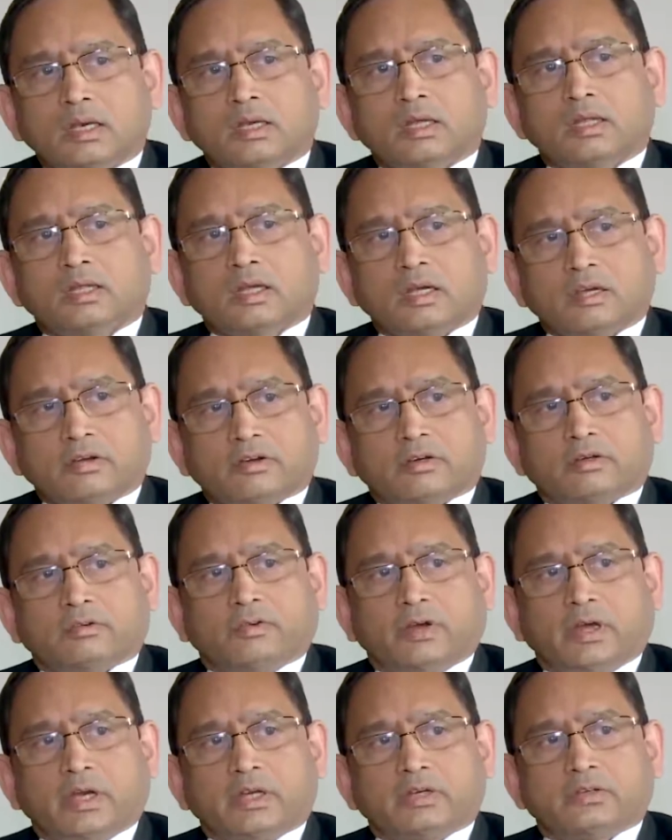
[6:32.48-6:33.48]
is a
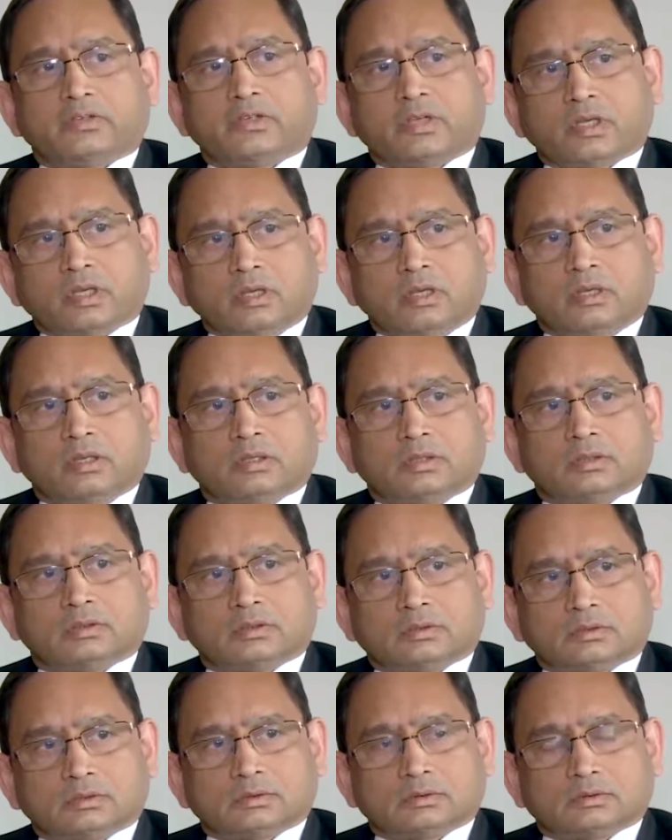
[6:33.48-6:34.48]
financial
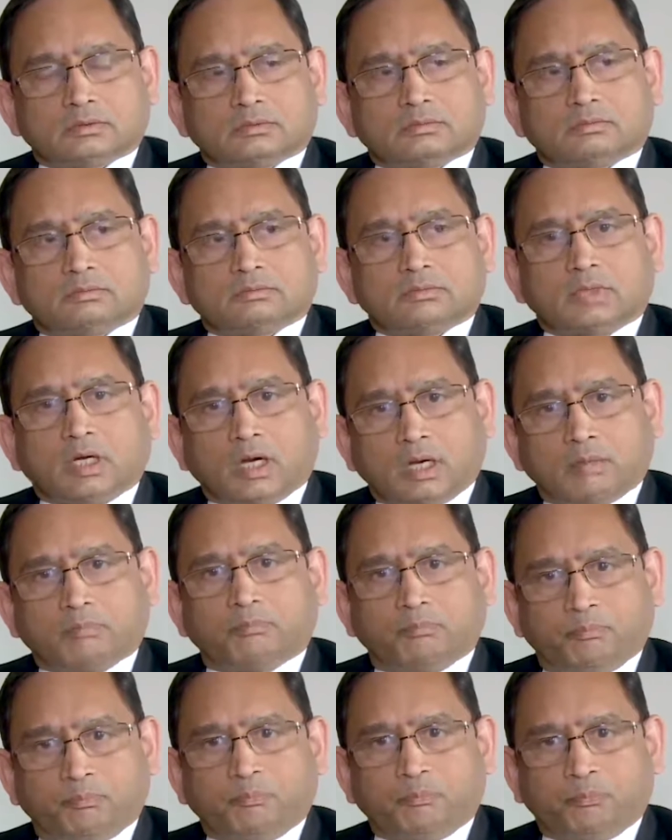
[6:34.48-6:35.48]
hub.
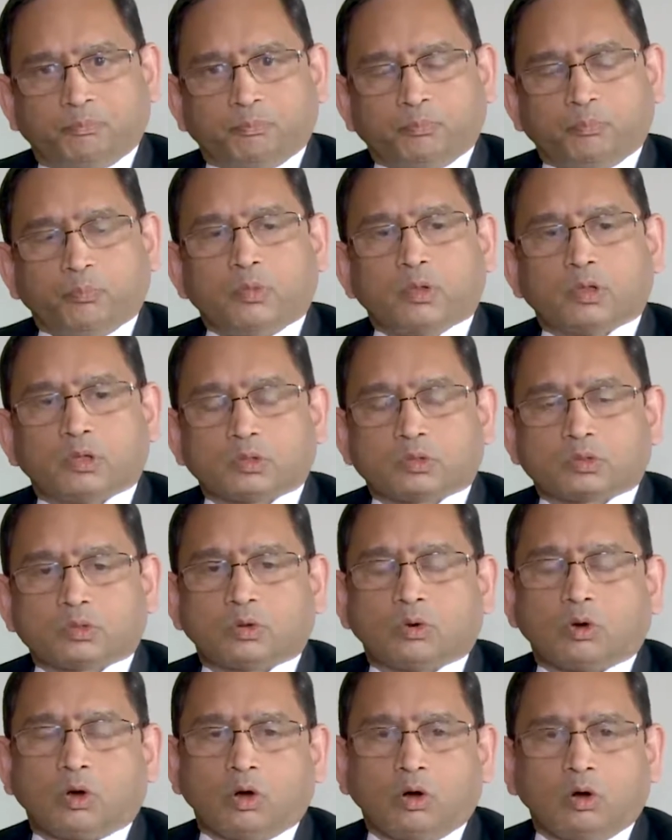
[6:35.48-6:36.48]
So
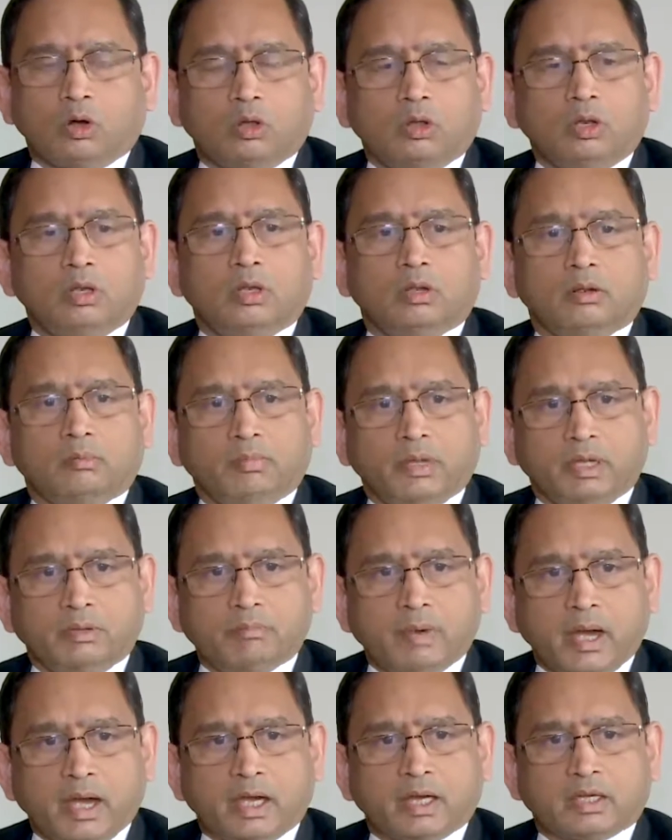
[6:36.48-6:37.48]
all big
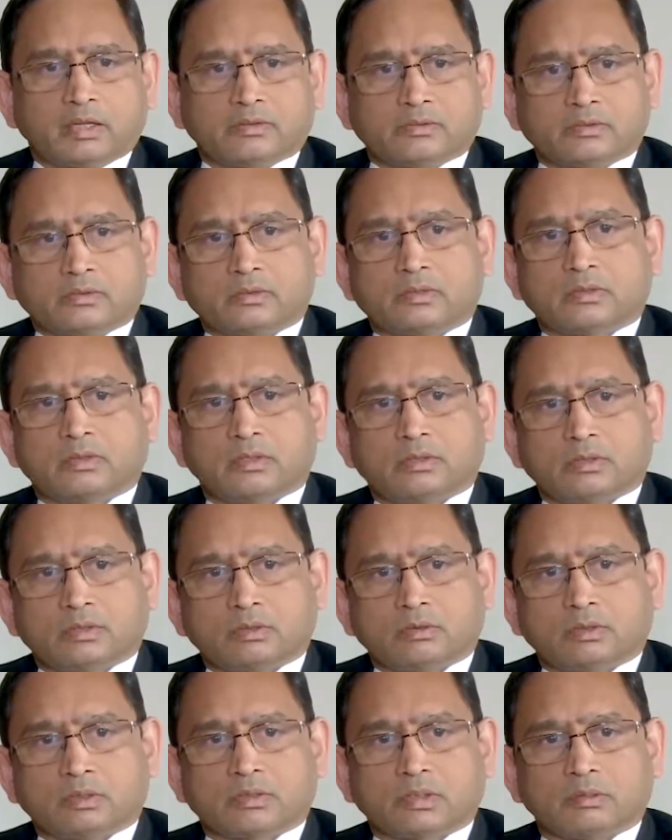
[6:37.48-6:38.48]
banks,
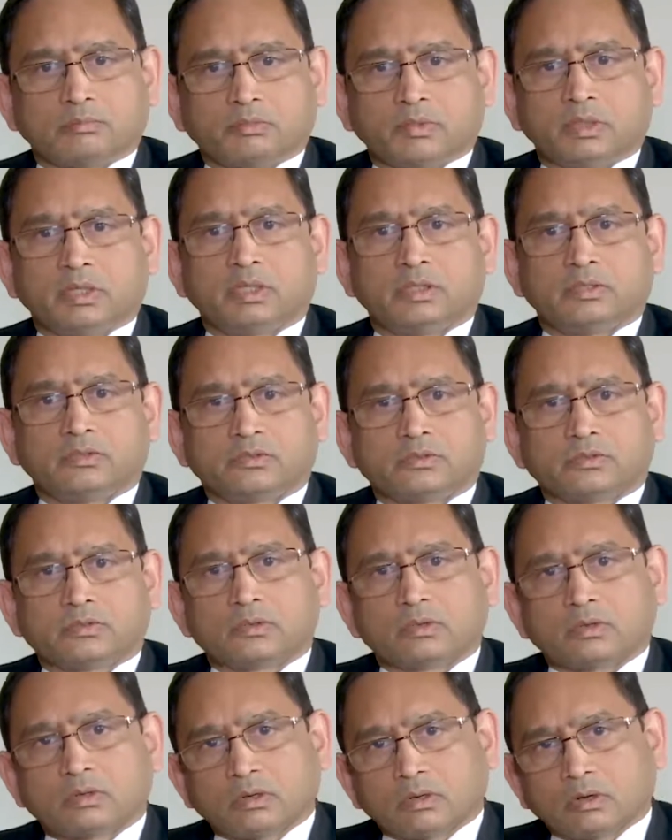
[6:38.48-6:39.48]
insurance
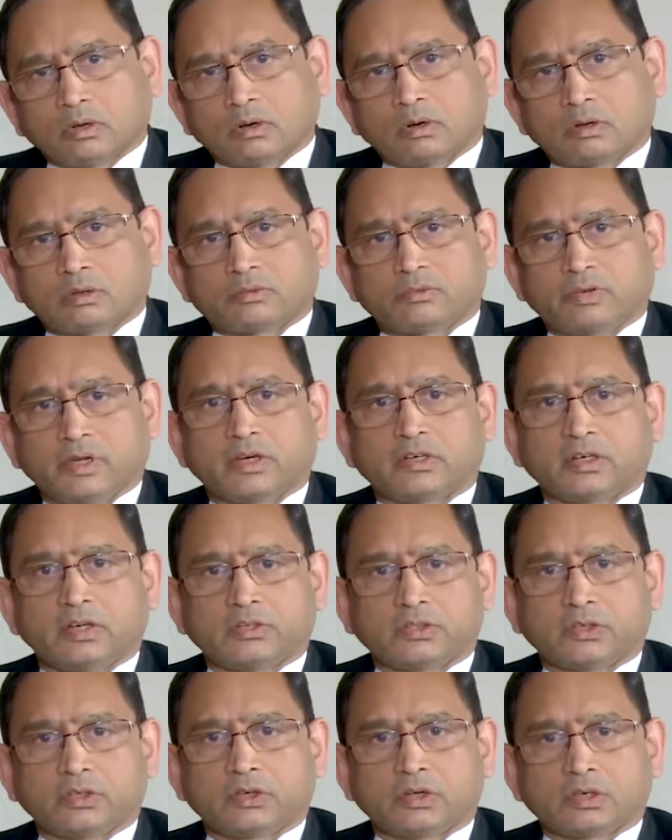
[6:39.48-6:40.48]
companies or financial
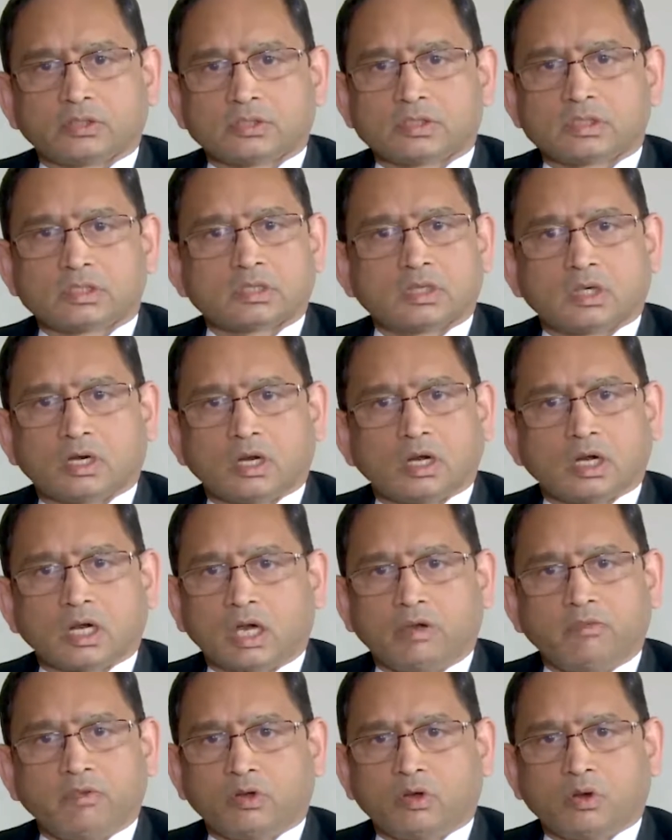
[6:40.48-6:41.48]
institutions are
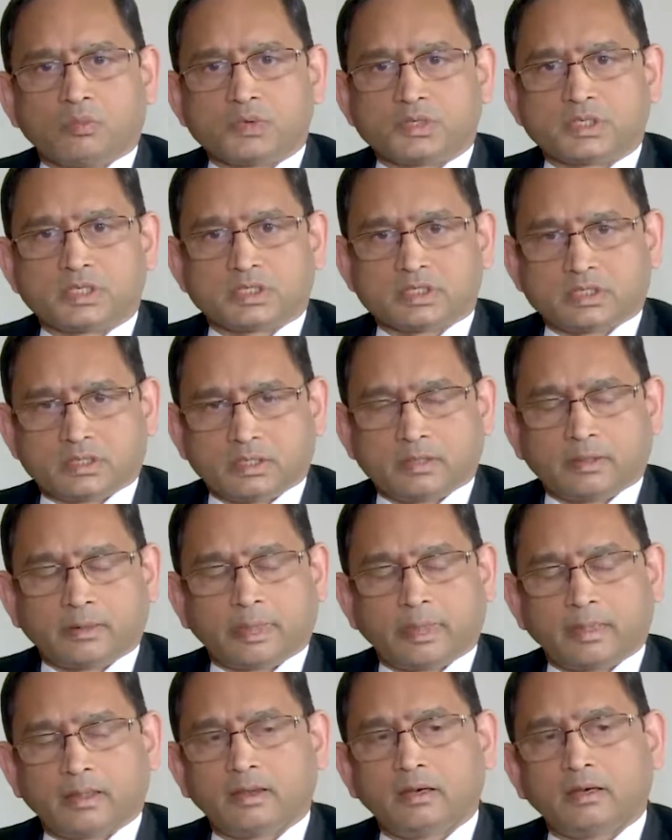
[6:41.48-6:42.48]
having offices
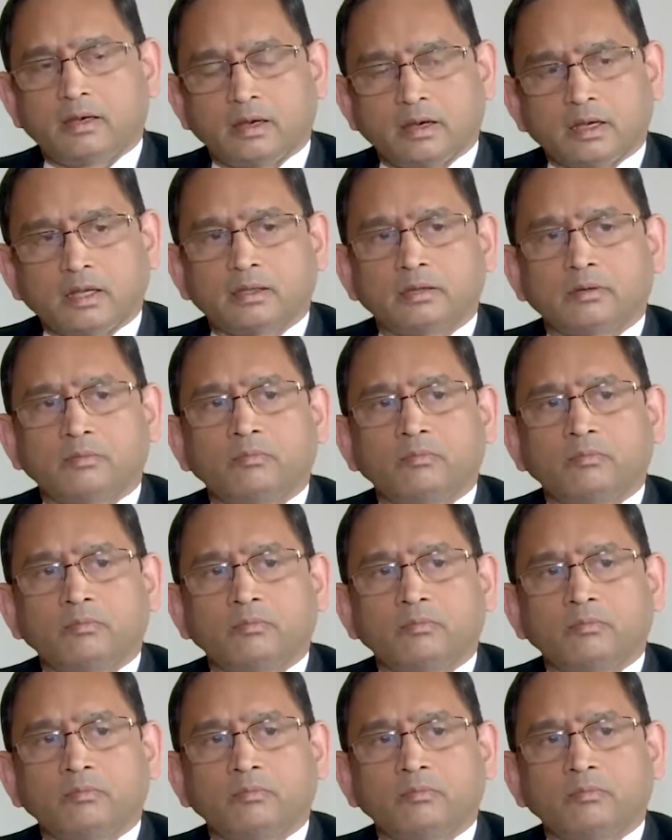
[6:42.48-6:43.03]
in London.